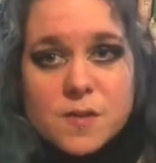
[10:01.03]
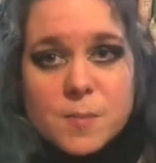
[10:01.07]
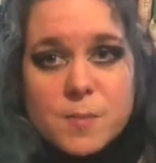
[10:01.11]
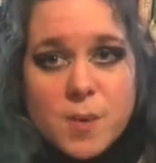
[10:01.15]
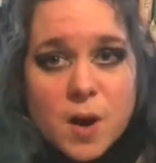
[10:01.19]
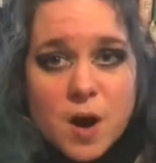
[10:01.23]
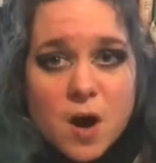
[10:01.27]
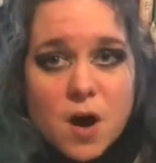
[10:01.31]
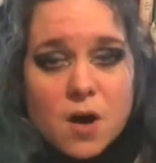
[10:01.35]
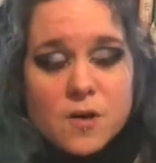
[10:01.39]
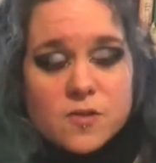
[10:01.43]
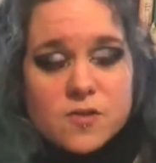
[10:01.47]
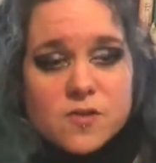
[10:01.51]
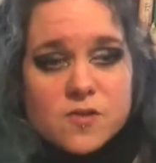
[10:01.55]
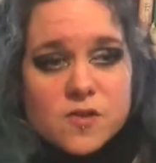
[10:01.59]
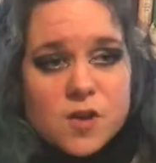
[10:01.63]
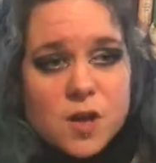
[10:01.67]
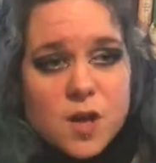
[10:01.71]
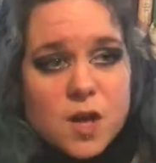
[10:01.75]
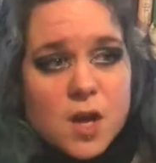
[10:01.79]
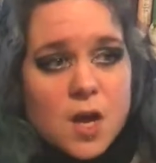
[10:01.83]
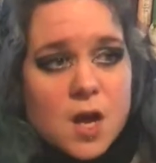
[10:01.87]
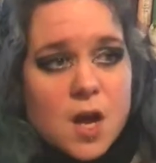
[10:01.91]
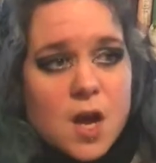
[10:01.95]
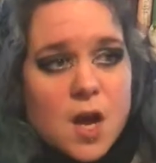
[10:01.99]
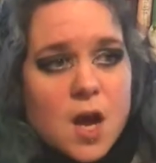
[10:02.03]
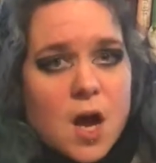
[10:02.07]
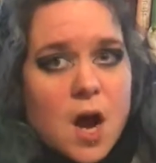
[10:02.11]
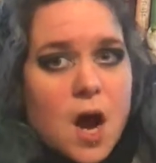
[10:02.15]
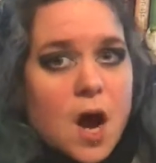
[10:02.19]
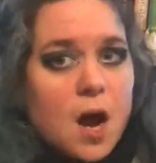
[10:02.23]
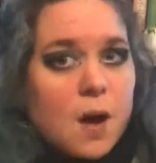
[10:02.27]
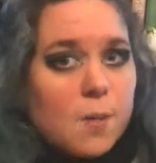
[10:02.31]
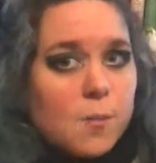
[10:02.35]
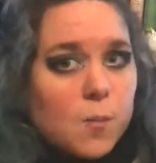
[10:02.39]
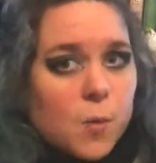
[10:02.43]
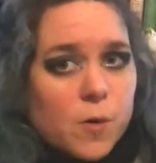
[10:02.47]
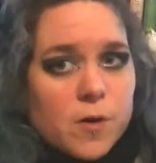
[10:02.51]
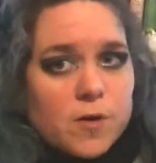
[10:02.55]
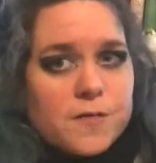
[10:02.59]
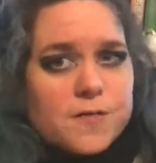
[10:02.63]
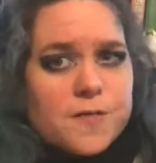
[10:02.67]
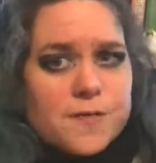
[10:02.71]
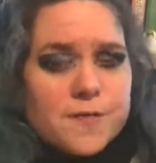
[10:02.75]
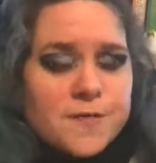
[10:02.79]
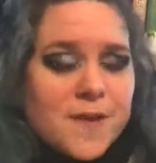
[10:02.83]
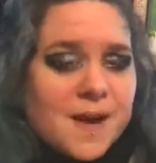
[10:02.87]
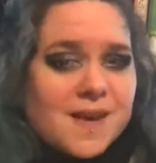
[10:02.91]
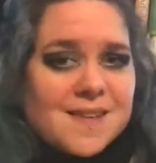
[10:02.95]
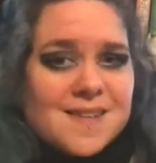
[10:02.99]
past. I'm more of a
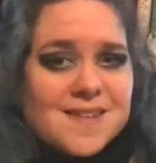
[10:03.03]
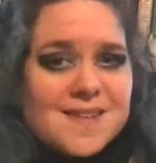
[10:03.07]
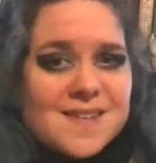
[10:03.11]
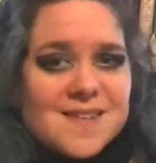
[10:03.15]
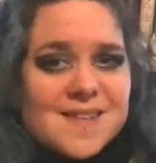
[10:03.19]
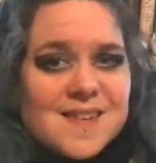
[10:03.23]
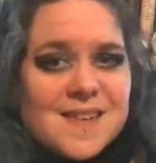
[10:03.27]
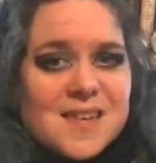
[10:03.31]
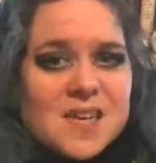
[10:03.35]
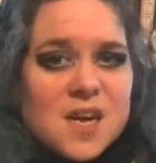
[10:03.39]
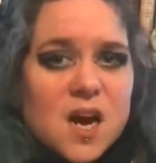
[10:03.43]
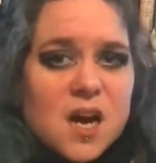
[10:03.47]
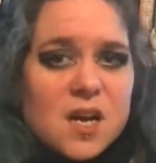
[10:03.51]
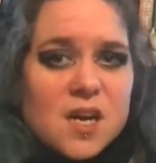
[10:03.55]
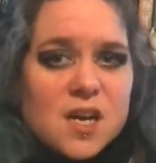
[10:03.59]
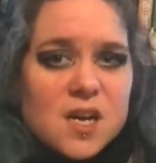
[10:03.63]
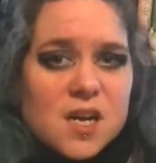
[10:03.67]
fantasy kind of